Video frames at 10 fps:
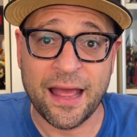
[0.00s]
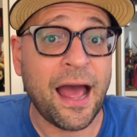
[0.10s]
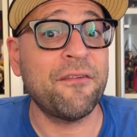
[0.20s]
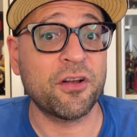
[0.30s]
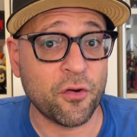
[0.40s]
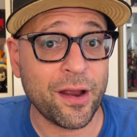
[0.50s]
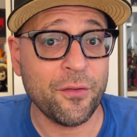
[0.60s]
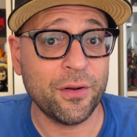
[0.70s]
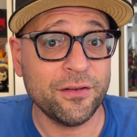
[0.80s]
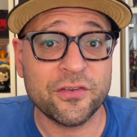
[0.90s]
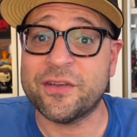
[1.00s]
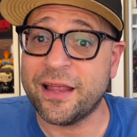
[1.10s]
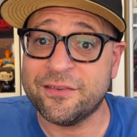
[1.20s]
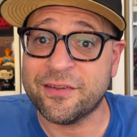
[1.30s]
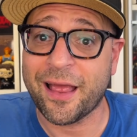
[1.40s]
Have a great one.
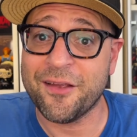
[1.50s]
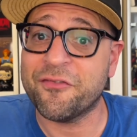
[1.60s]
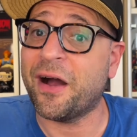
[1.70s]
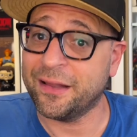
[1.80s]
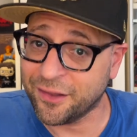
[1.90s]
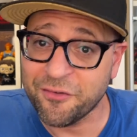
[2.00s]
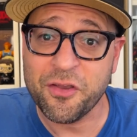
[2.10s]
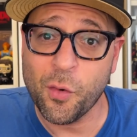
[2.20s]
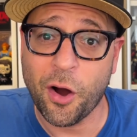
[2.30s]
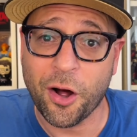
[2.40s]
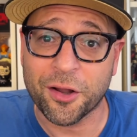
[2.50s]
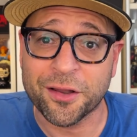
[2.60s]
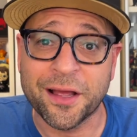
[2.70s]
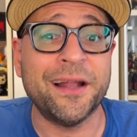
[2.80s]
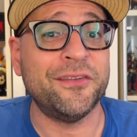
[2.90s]
Stay safe. I love you all,
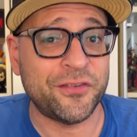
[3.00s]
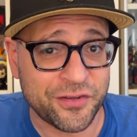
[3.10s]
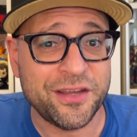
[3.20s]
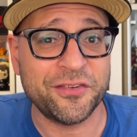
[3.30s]
and see you